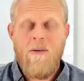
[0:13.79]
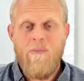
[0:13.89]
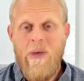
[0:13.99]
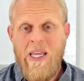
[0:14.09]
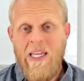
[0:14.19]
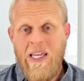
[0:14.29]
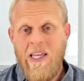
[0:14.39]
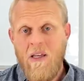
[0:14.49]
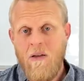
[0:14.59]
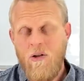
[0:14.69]

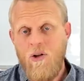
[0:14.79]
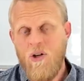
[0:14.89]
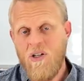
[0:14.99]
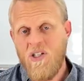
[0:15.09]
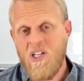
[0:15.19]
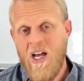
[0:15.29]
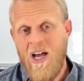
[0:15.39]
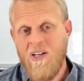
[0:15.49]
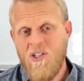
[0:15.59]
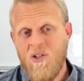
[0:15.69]
meaning you can
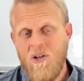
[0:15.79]
charge